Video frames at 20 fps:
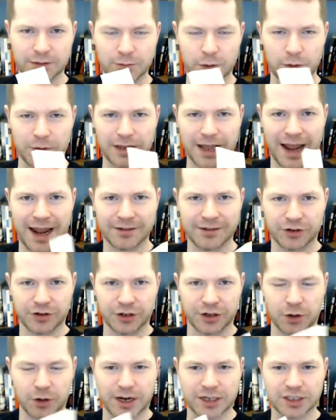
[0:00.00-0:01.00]
We will answer
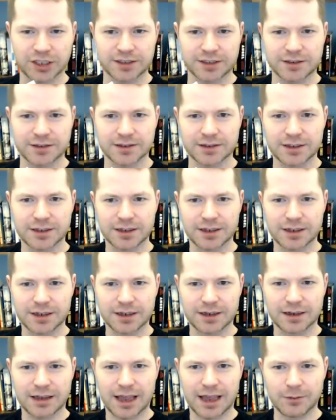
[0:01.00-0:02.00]
your questions
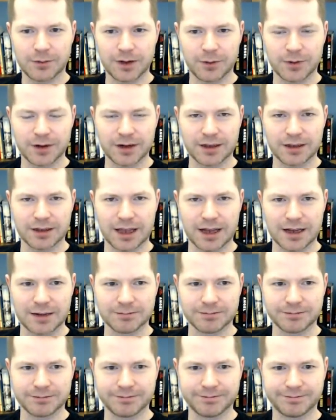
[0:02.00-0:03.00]
and we will
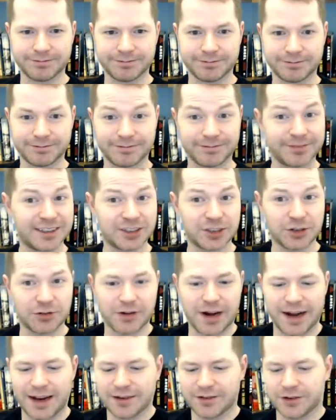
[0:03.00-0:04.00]
um, get you the
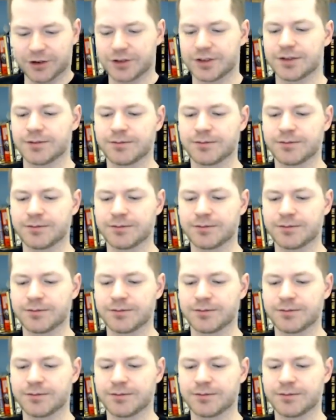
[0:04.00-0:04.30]
right answers.